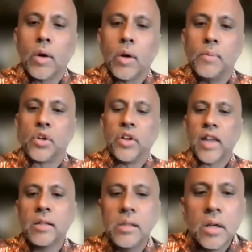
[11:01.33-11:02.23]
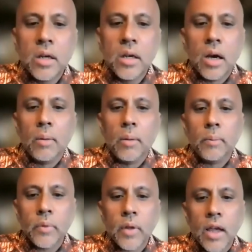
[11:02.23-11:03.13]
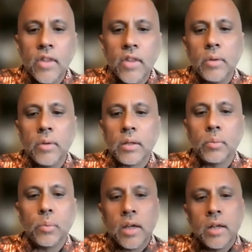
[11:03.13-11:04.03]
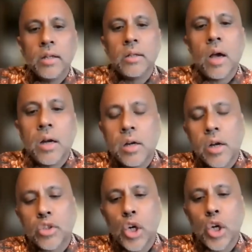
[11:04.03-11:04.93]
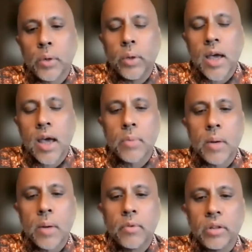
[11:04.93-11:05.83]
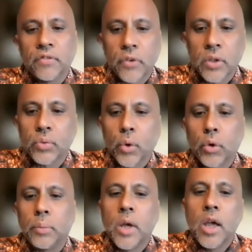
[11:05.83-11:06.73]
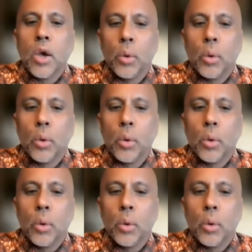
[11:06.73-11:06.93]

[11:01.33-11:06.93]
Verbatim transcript: observing that. Um, and then it, and in uh, in October we commemorate the first recorded.